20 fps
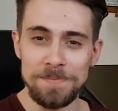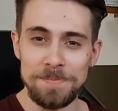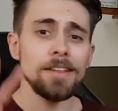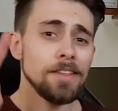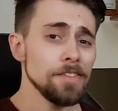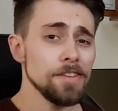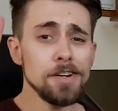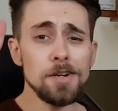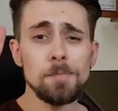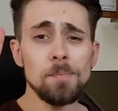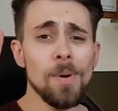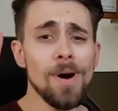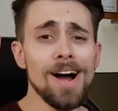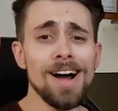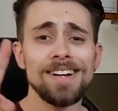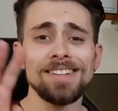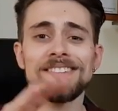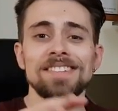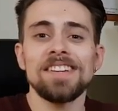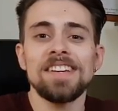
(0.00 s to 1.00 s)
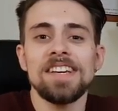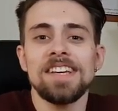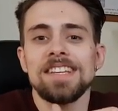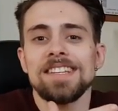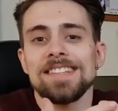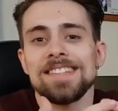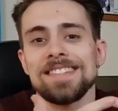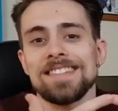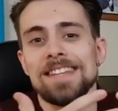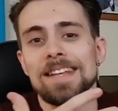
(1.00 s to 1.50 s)
The third part
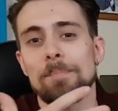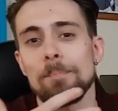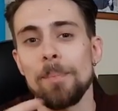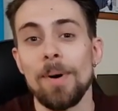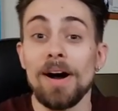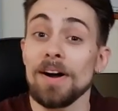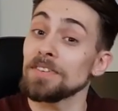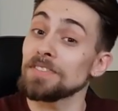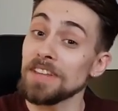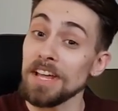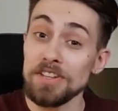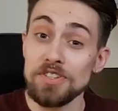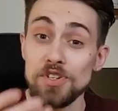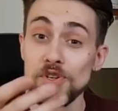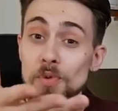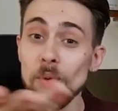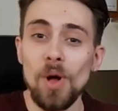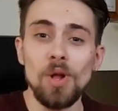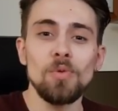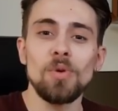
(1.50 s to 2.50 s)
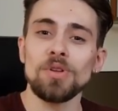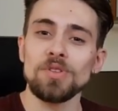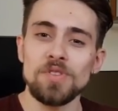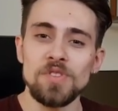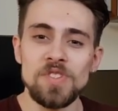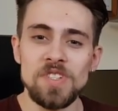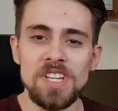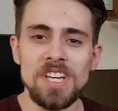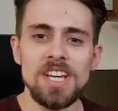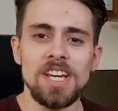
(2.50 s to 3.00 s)
is the part that you all want to
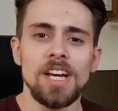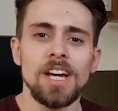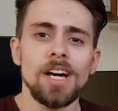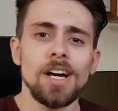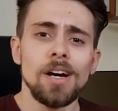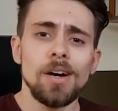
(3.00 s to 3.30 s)
see.